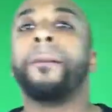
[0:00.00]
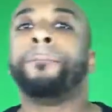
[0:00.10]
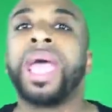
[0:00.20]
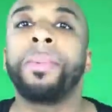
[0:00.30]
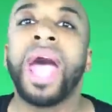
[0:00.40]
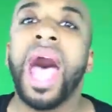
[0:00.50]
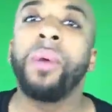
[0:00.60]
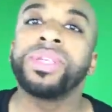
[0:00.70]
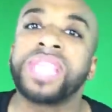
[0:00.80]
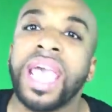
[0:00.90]
Baby, how
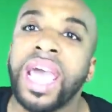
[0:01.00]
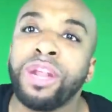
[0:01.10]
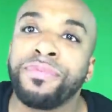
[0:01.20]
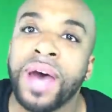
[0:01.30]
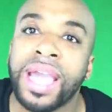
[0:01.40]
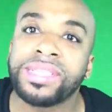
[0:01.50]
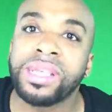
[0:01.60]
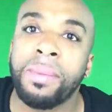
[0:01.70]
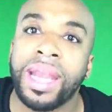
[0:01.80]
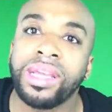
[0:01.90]
is that edifying
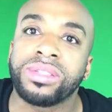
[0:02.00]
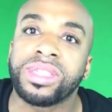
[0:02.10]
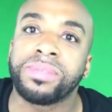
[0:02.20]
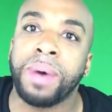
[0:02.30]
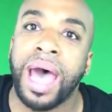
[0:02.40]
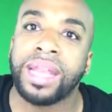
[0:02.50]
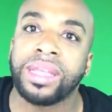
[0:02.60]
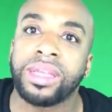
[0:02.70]
somebody else's body?